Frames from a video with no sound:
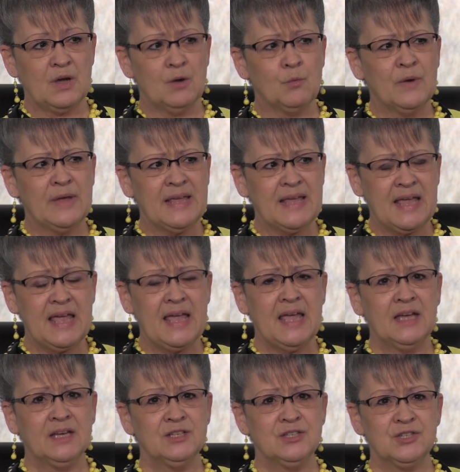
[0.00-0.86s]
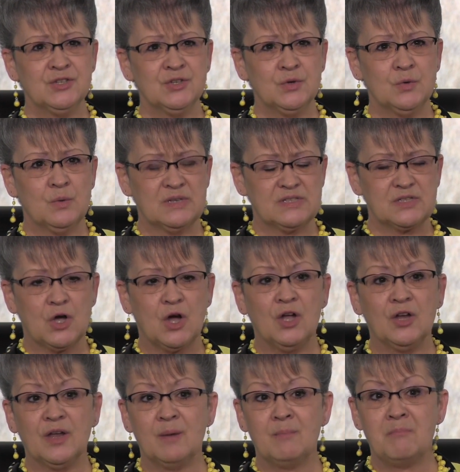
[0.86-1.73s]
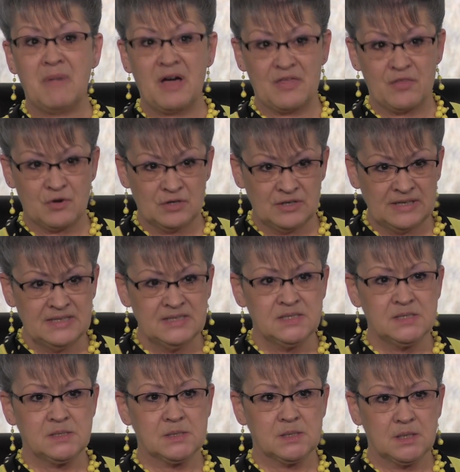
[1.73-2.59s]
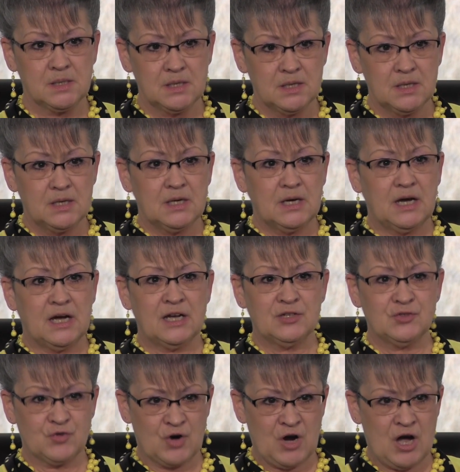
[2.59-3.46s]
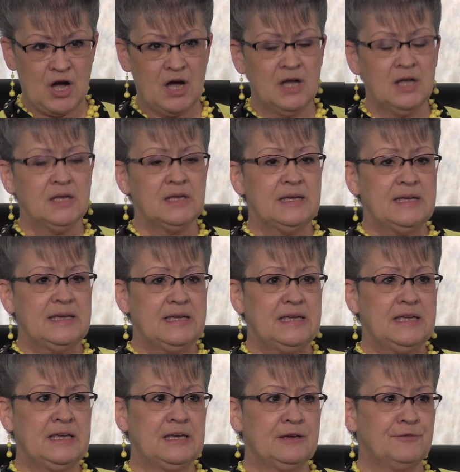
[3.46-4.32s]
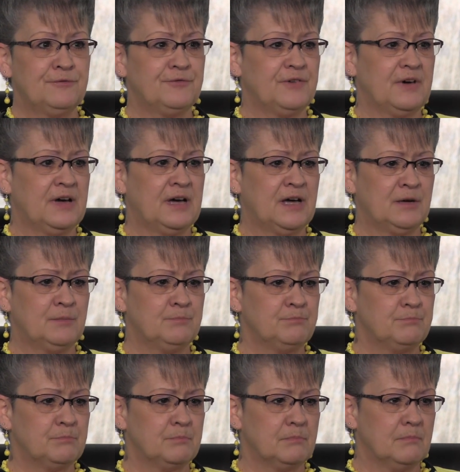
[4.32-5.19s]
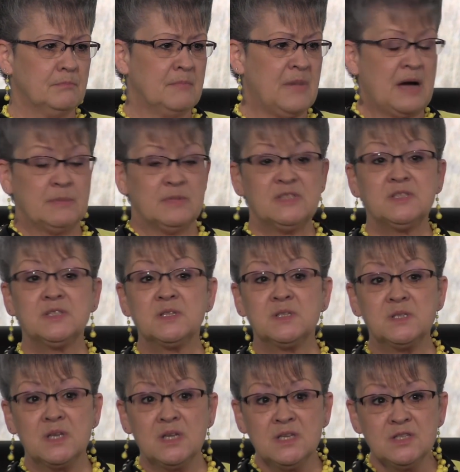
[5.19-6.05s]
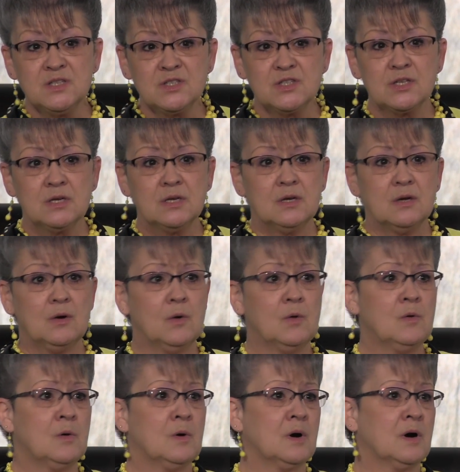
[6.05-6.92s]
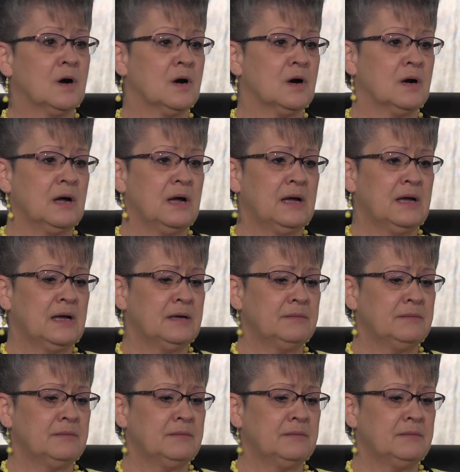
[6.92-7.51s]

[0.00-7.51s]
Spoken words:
We can do what's called a motherless draw if mom is deceased or